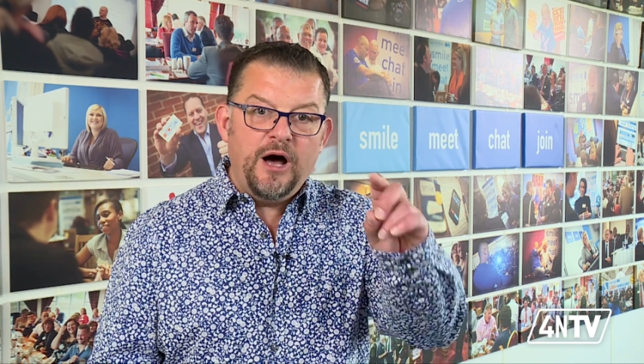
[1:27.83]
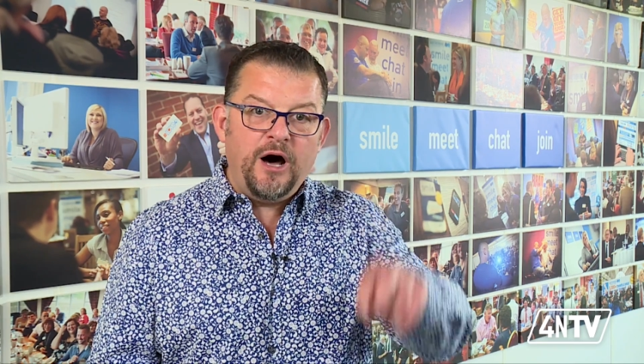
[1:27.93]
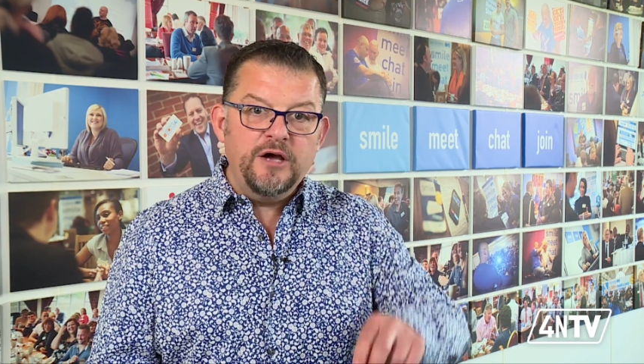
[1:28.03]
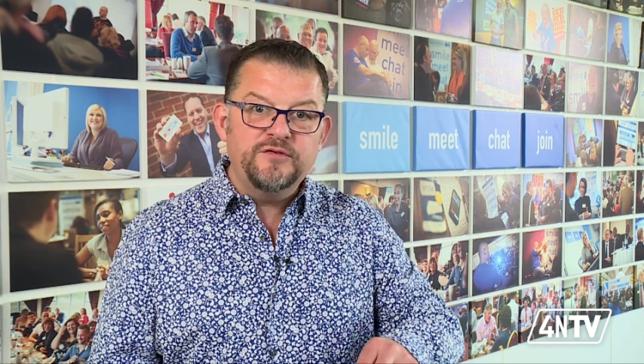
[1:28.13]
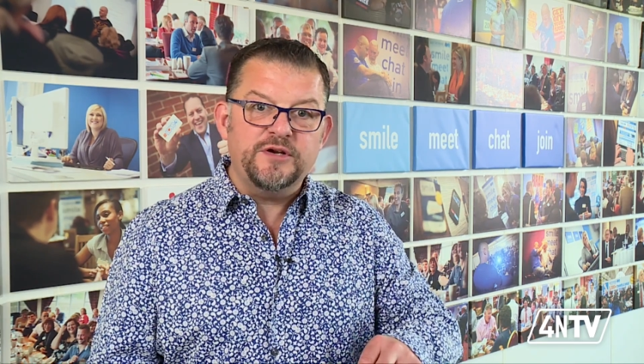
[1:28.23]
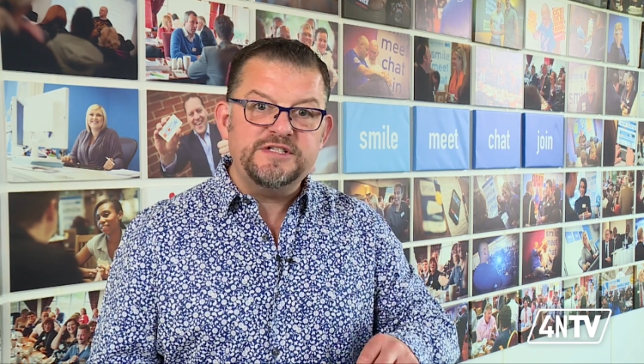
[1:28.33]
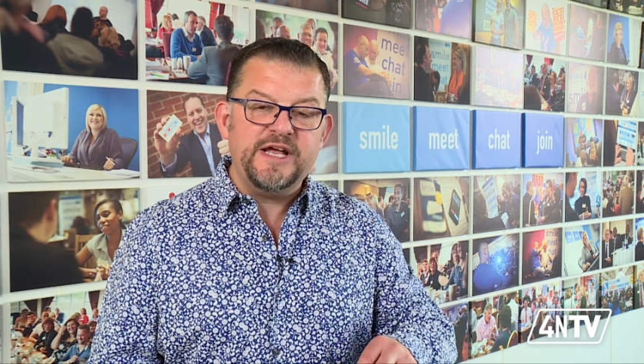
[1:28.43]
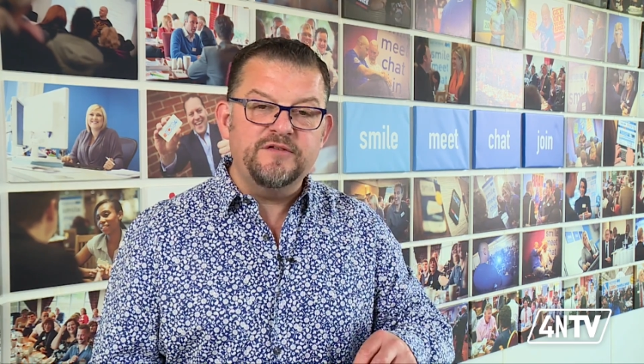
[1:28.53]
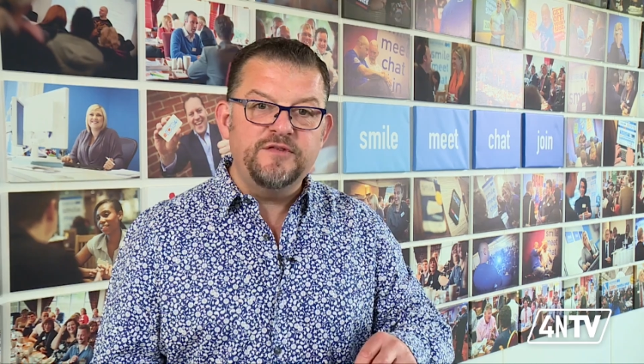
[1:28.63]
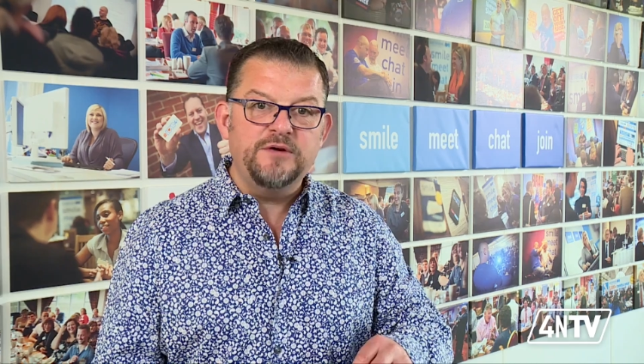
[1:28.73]
I've got a set
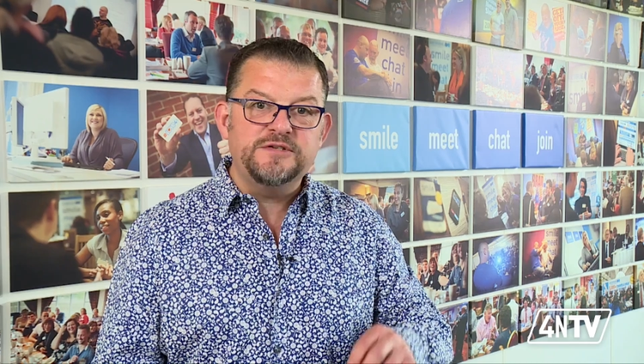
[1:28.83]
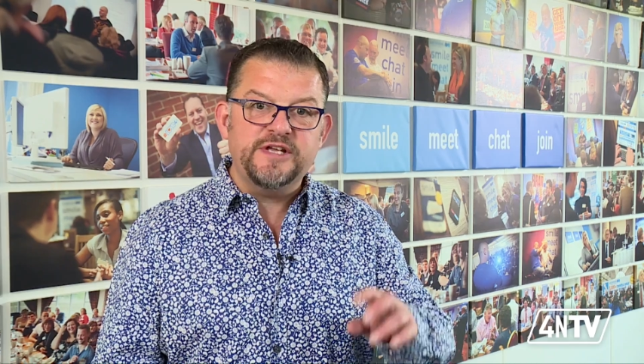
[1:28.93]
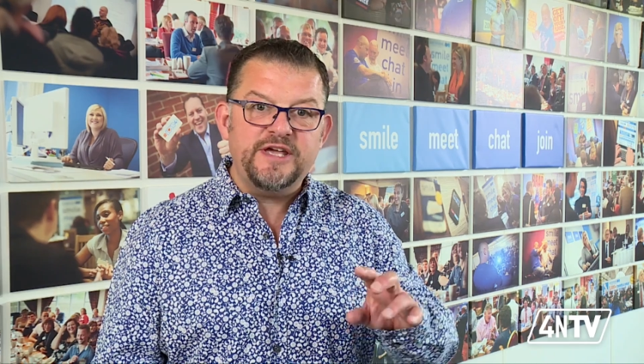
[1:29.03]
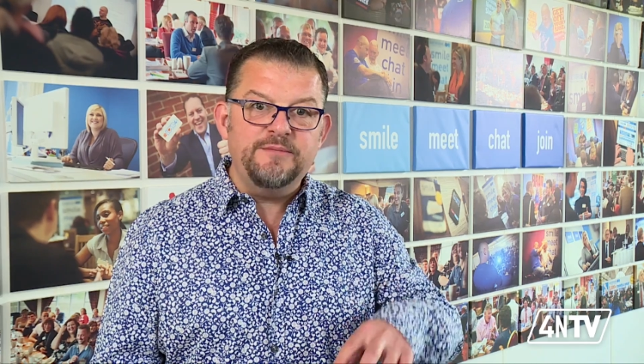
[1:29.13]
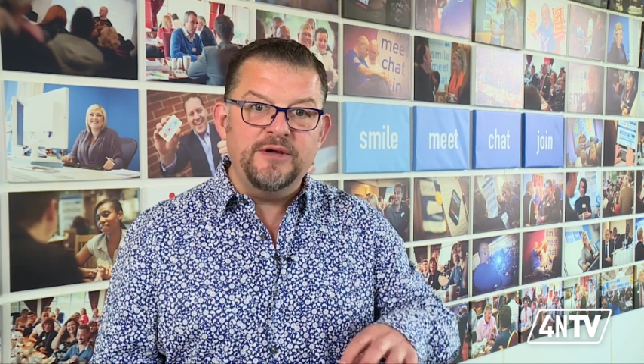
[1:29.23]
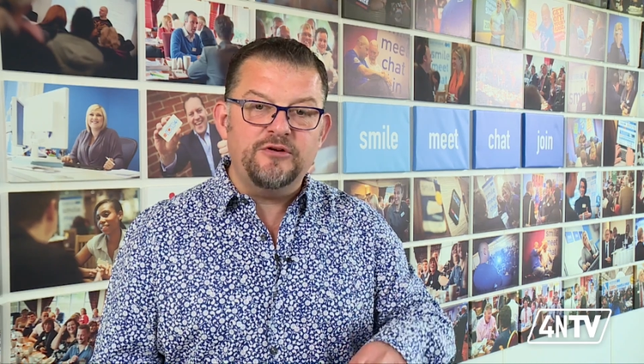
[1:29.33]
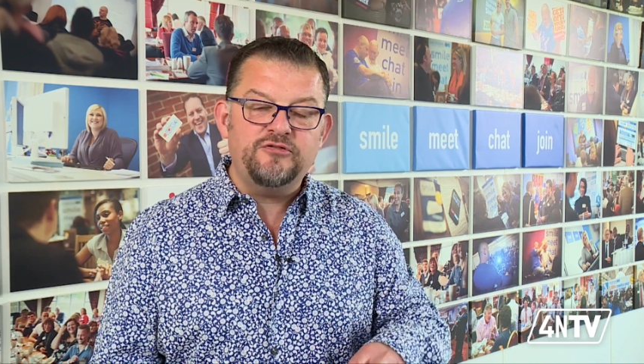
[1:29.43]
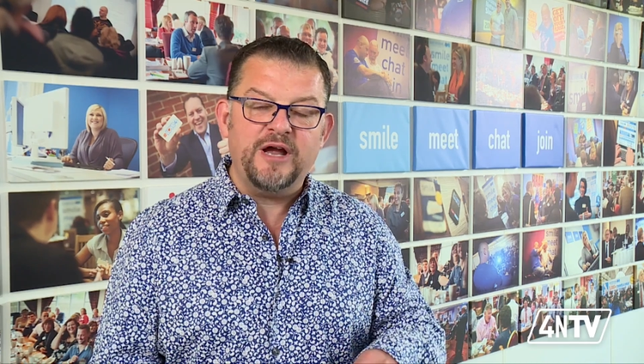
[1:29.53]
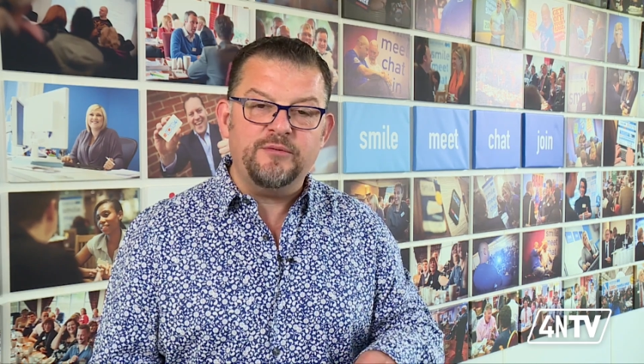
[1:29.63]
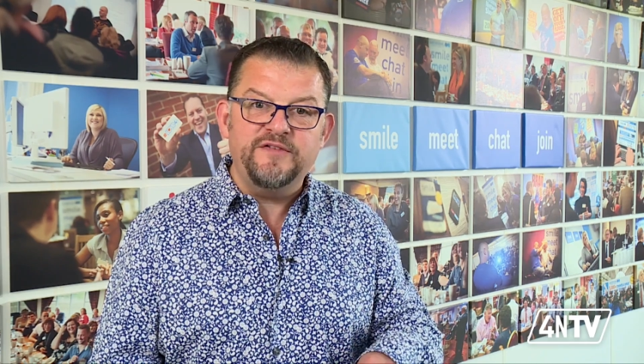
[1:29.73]
of notes to keep me on
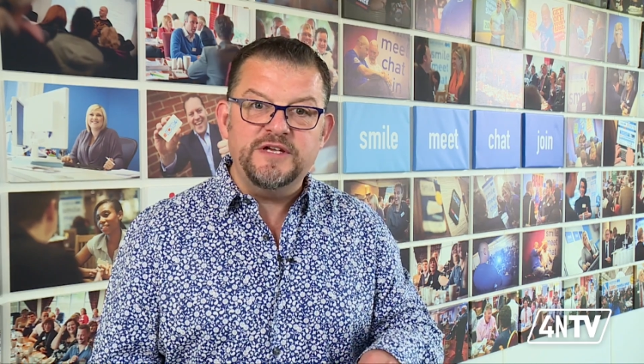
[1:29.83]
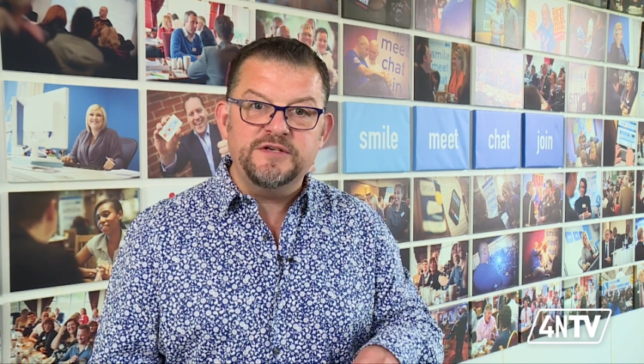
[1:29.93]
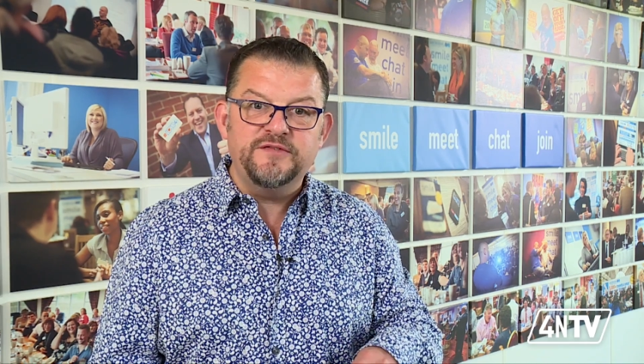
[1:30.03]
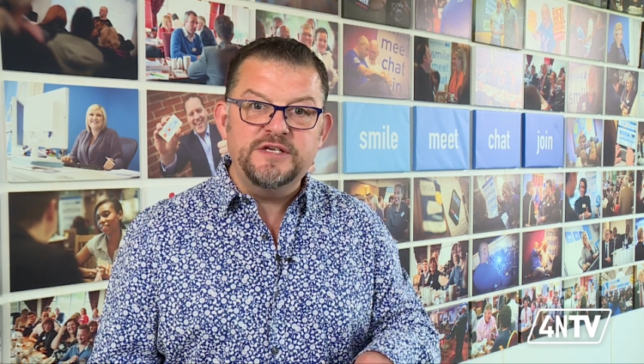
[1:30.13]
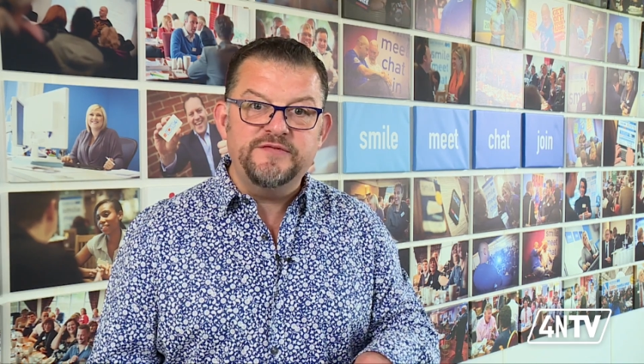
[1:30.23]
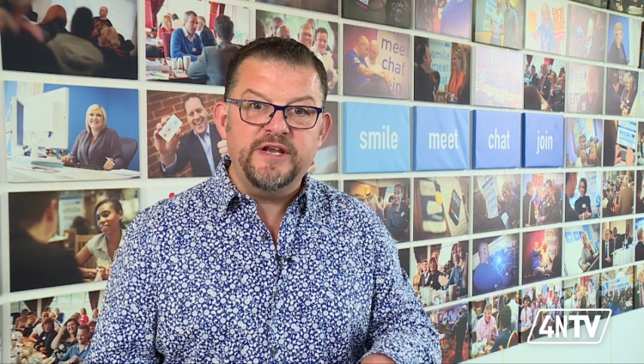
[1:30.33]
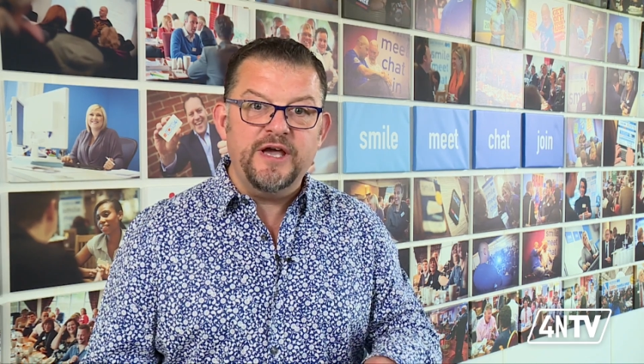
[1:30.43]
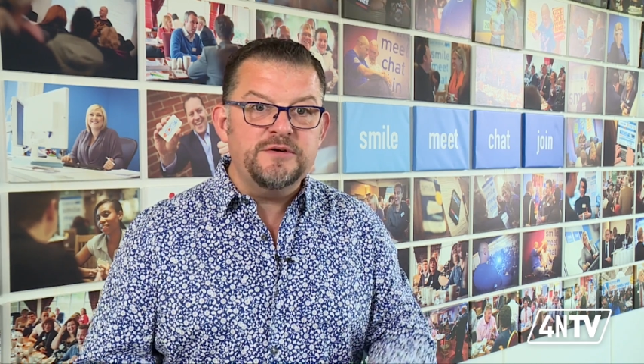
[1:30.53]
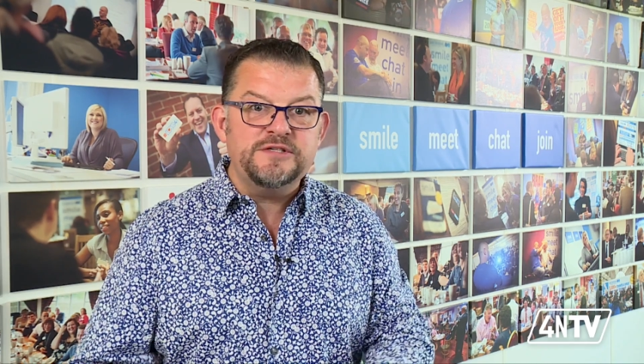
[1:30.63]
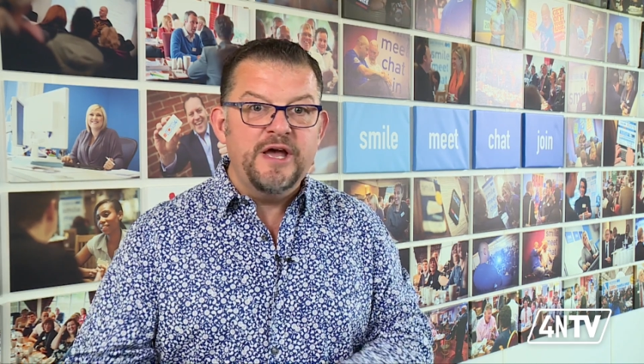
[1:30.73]
track with each of these
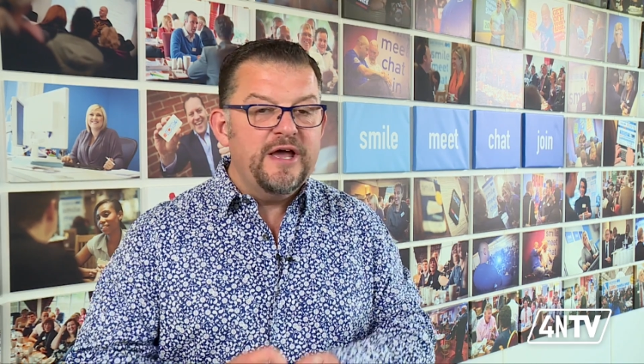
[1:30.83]
videos.